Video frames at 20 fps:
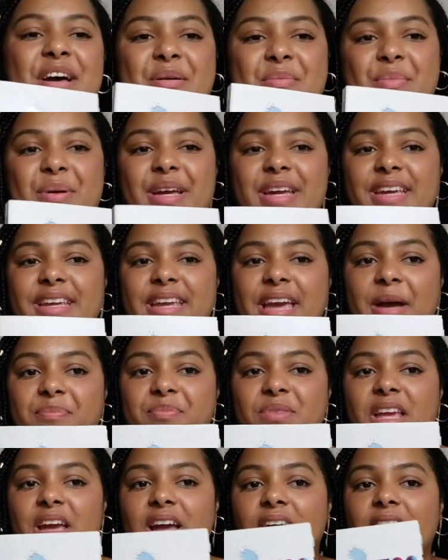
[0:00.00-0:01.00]
but yeah,
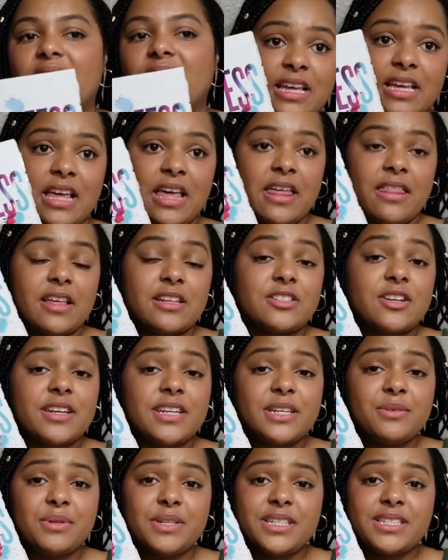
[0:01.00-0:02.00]
that's all I
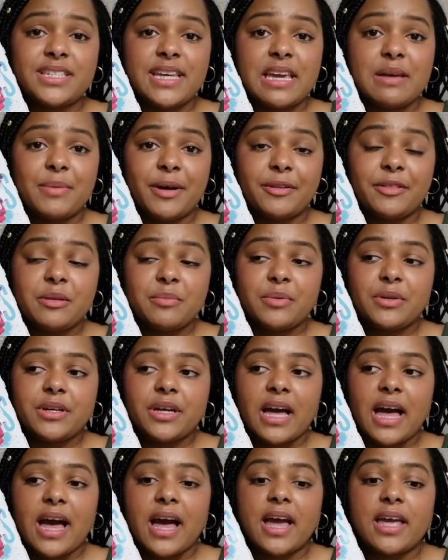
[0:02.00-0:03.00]
can really say about the book.
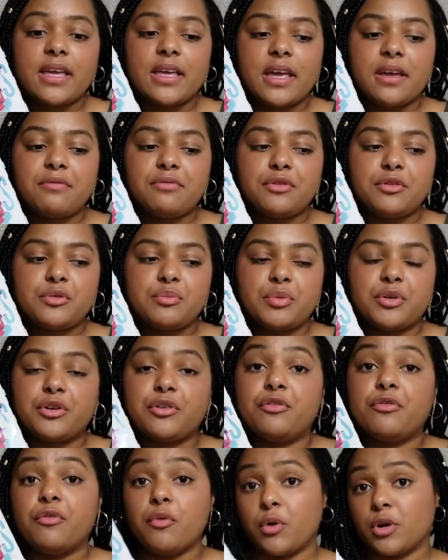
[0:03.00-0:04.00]
I gave this book
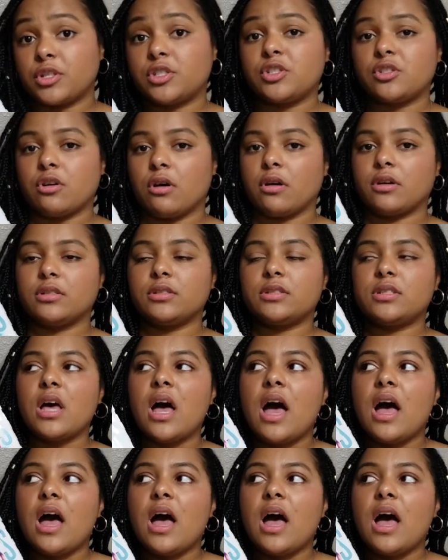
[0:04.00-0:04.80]
four stars.